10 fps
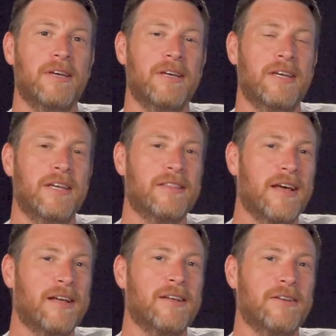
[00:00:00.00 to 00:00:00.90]
hit
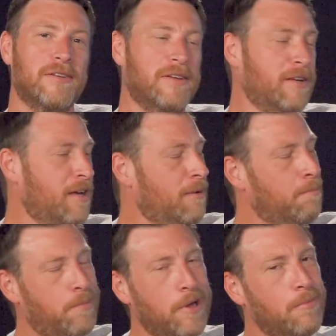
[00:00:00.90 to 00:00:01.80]
that
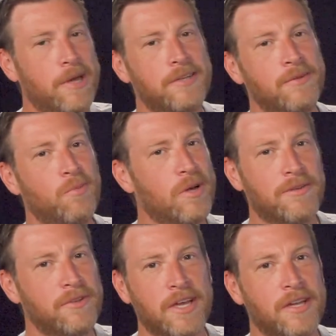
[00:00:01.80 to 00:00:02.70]
bell button,
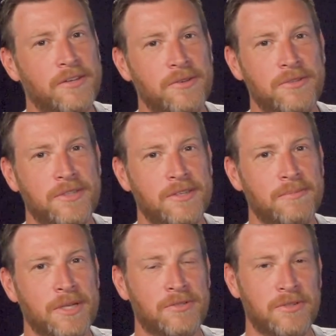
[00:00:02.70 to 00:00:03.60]
whatever you got to do to
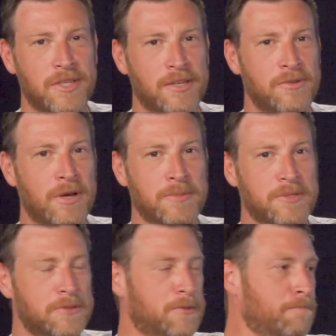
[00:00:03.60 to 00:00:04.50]
make sure you get new episodes.